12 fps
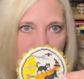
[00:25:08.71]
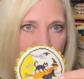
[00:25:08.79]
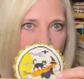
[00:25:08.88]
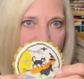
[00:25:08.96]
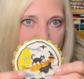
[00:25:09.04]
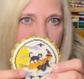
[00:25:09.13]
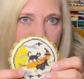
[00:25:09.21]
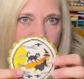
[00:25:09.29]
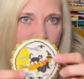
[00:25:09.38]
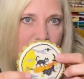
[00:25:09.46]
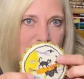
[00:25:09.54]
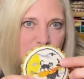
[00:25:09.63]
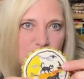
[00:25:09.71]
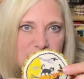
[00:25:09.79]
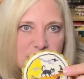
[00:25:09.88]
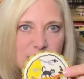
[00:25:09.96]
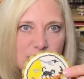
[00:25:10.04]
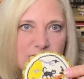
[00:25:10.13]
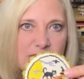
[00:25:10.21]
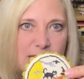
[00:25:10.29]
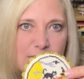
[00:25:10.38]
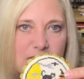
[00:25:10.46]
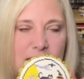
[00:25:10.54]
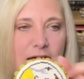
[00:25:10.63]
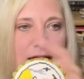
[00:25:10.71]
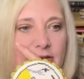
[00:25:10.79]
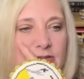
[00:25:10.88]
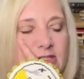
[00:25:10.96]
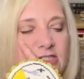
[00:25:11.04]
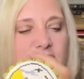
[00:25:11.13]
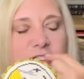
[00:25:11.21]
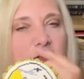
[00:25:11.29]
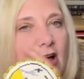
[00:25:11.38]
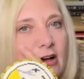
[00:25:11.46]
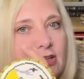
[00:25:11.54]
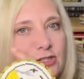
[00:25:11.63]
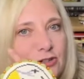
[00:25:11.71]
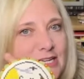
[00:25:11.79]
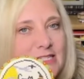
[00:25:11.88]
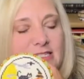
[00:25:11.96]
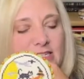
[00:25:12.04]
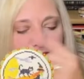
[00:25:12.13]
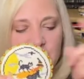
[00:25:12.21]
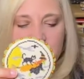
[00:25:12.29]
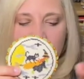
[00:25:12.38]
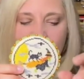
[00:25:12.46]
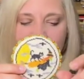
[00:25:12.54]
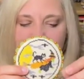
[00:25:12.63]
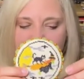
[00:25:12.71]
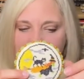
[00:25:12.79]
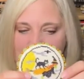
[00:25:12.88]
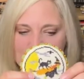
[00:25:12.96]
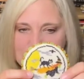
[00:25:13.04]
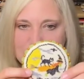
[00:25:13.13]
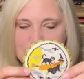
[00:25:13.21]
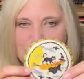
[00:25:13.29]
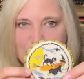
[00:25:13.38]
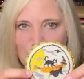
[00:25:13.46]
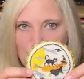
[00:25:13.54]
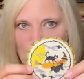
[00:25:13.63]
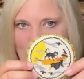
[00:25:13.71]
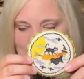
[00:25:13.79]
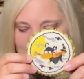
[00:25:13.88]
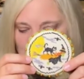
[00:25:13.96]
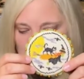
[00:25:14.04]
And the cat's whiskers, same thing. I used just long straight stitches to give the cat some little white